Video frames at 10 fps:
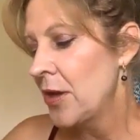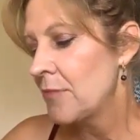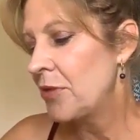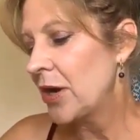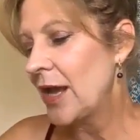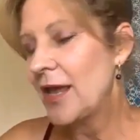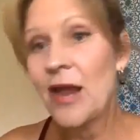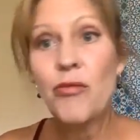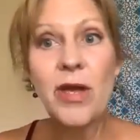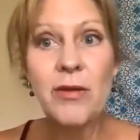But I got
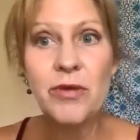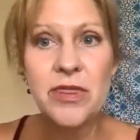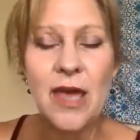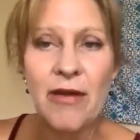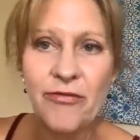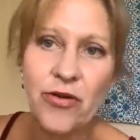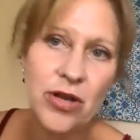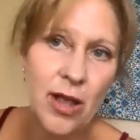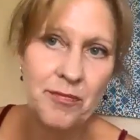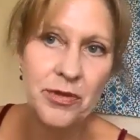away with that for a
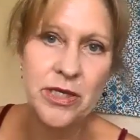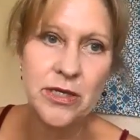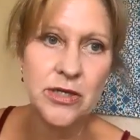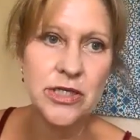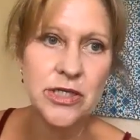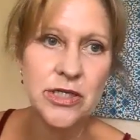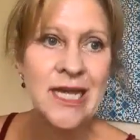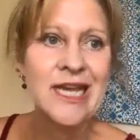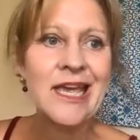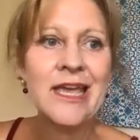couple of years.
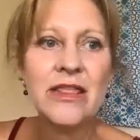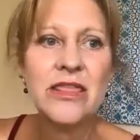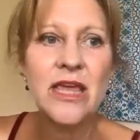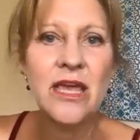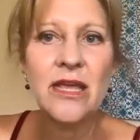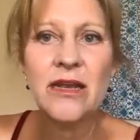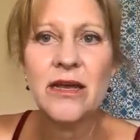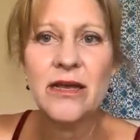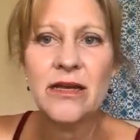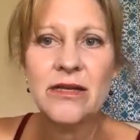Nice. And then
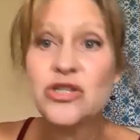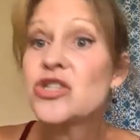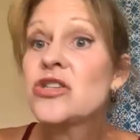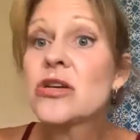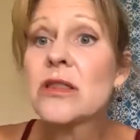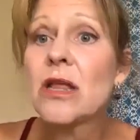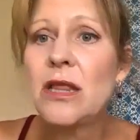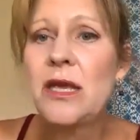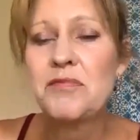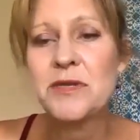just took the
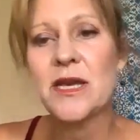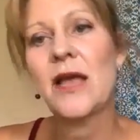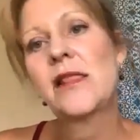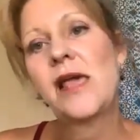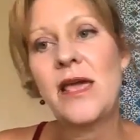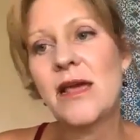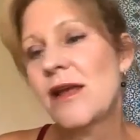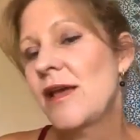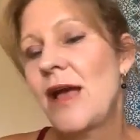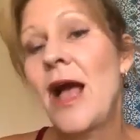leap to LA. And
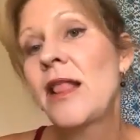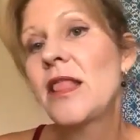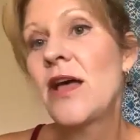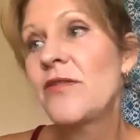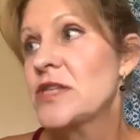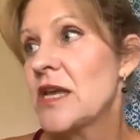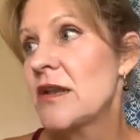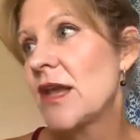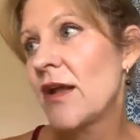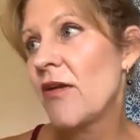I love San
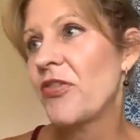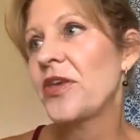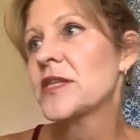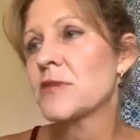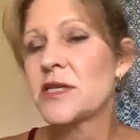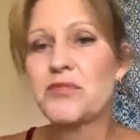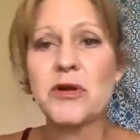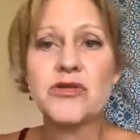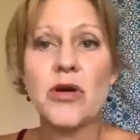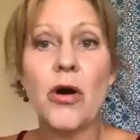Diego. I think it's my
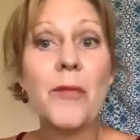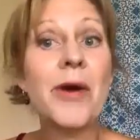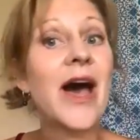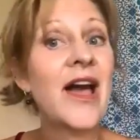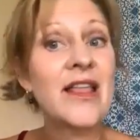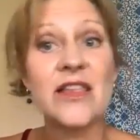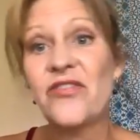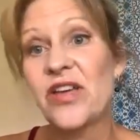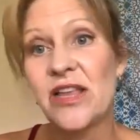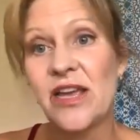spiritual home, but I love
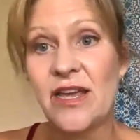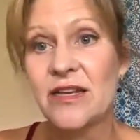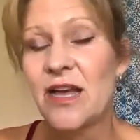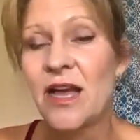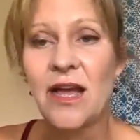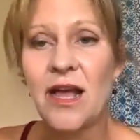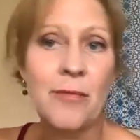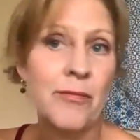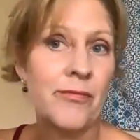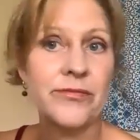LA.
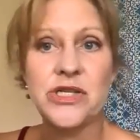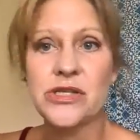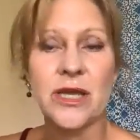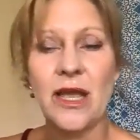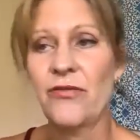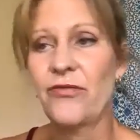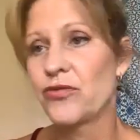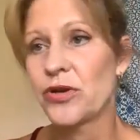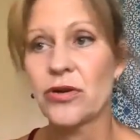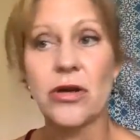I'm just a
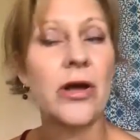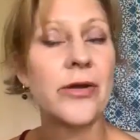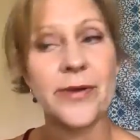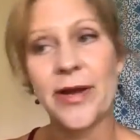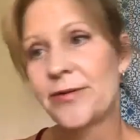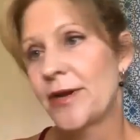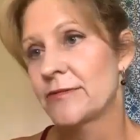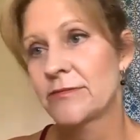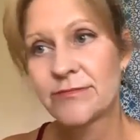California girl all around now.